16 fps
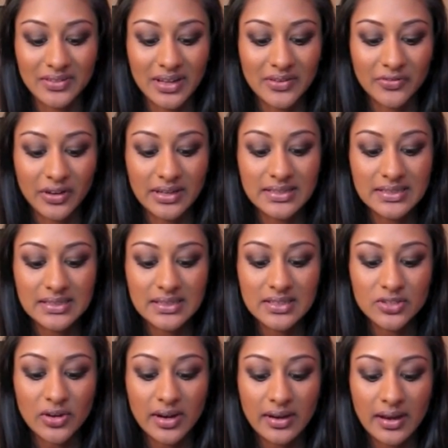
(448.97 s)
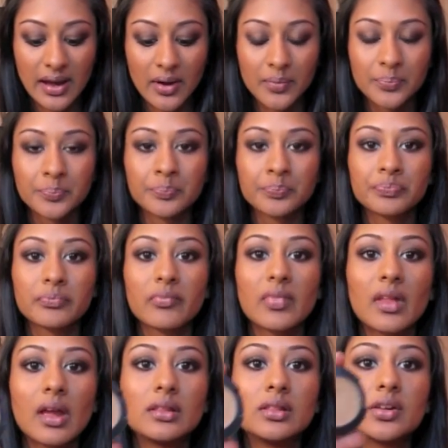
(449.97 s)
Like for instance, right now,
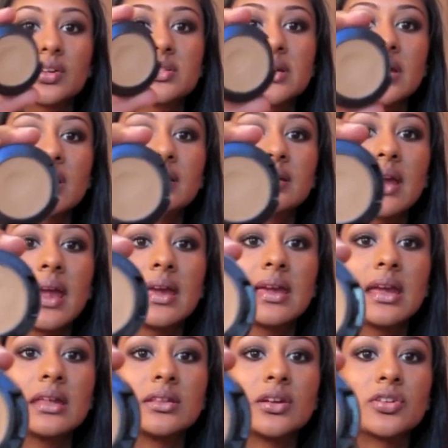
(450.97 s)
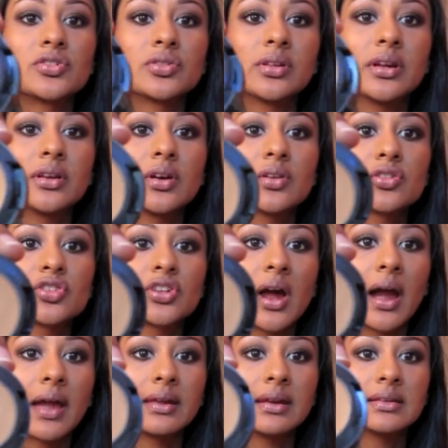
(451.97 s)
it looks kind of cakey. There's really no
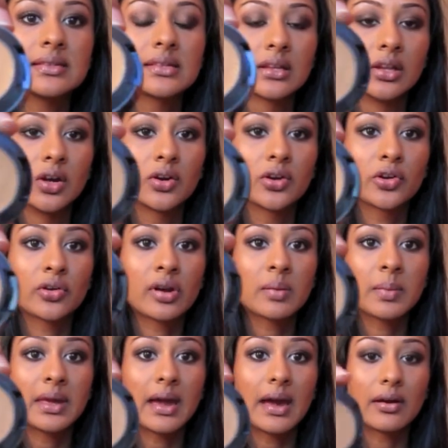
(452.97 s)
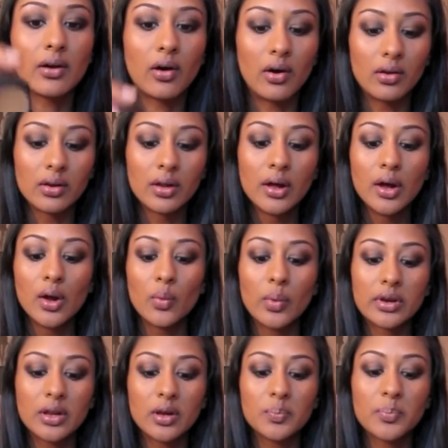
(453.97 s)
shine. It doesn't look creamy at all.
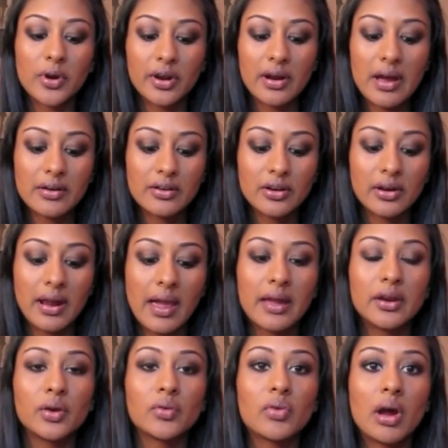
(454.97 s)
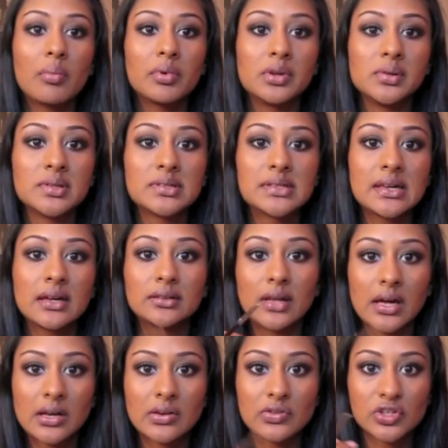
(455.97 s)
When you put it out in your hand, you rub it, you'll see a
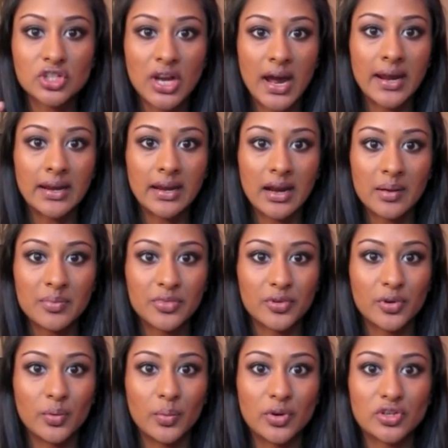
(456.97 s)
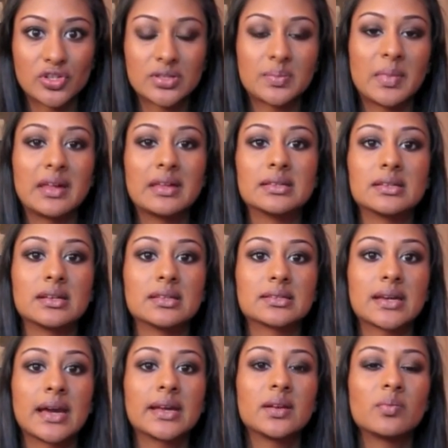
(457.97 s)
lot of shine come through, which just means that
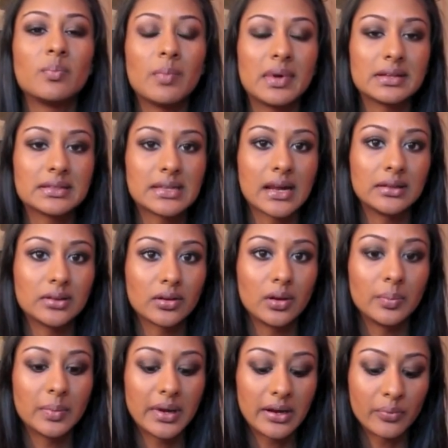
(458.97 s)
it's kind of melting a little bit.